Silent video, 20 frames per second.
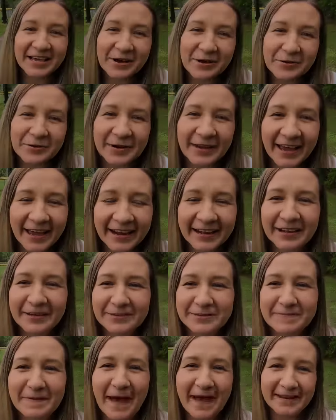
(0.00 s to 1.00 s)
So it kind of
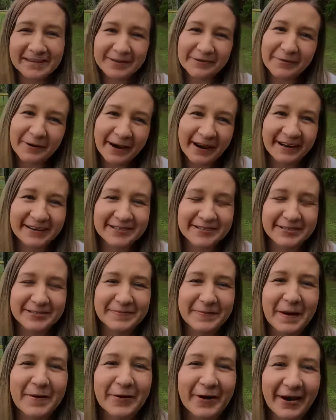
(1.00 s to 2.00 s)
goes back to what I
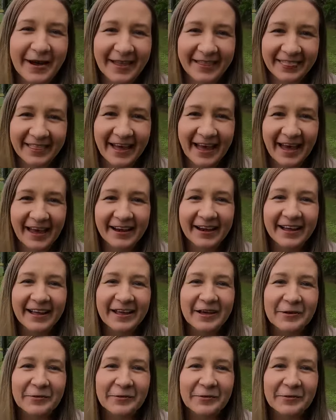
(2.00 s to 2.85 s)
just spoke on, that